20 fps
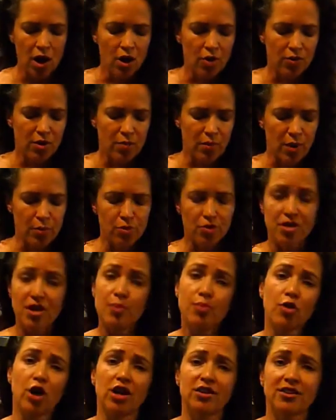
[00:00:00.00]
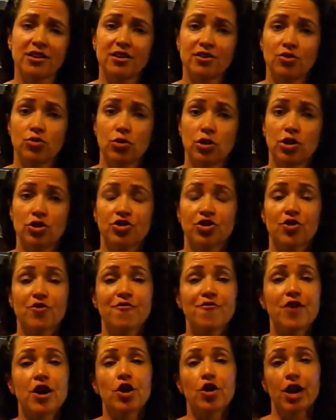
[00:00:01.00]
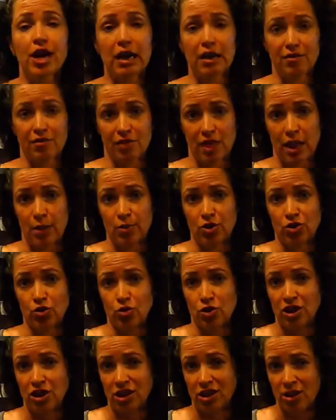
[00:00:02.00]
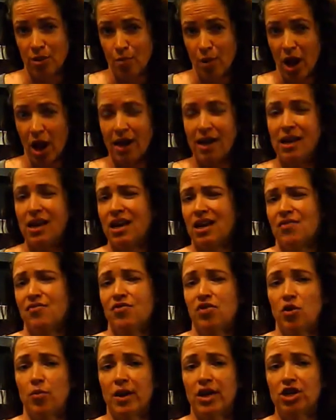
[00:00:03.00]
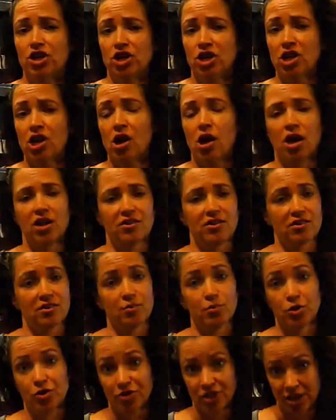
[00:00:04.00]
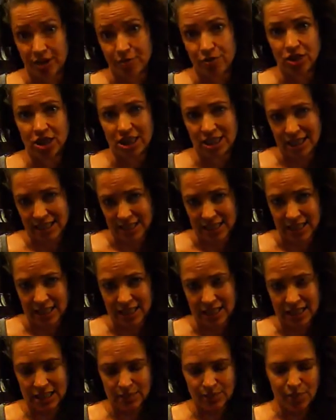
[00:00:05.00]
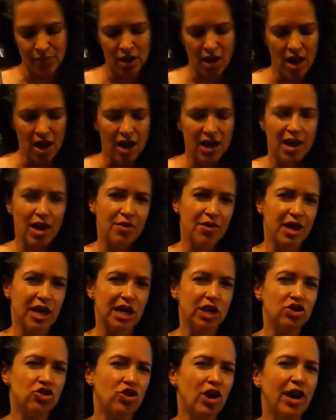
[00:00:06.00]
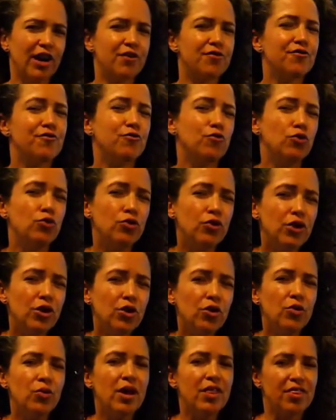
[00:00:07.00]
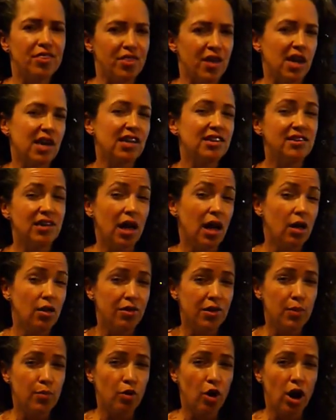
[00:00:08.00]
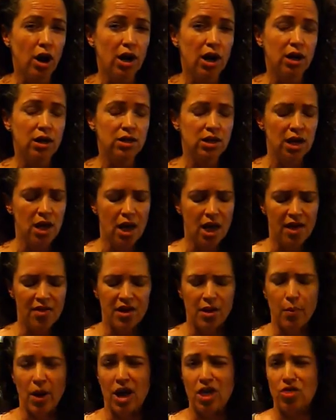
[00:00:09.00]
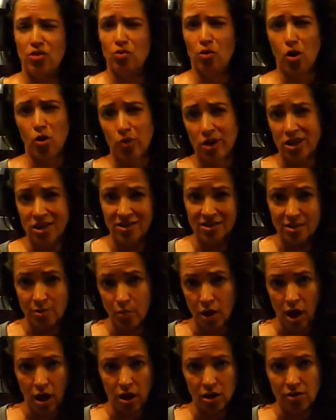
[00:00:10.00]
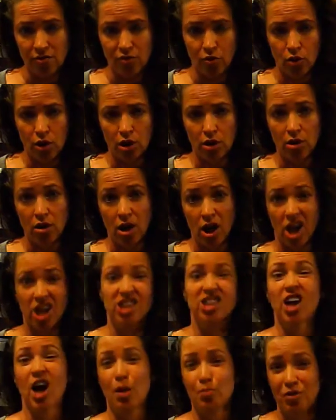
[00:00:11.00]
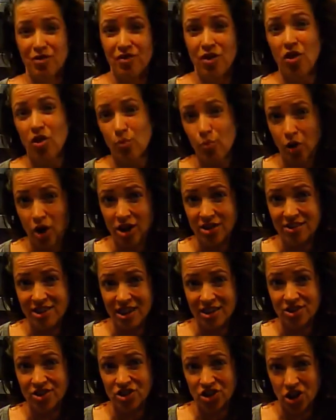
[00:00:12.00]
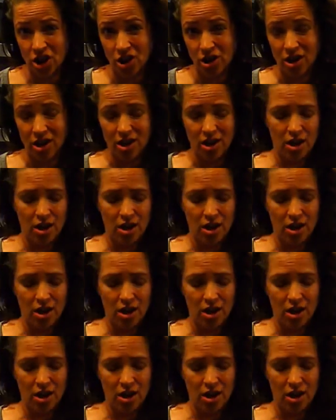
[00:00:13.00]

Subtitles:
Remember that processed oils are very inflammatory to the body and inflammation causes most every disease. Now they can try to fool you and think it's a healthy product. They might throw in some olive oil on top of all the processed junk,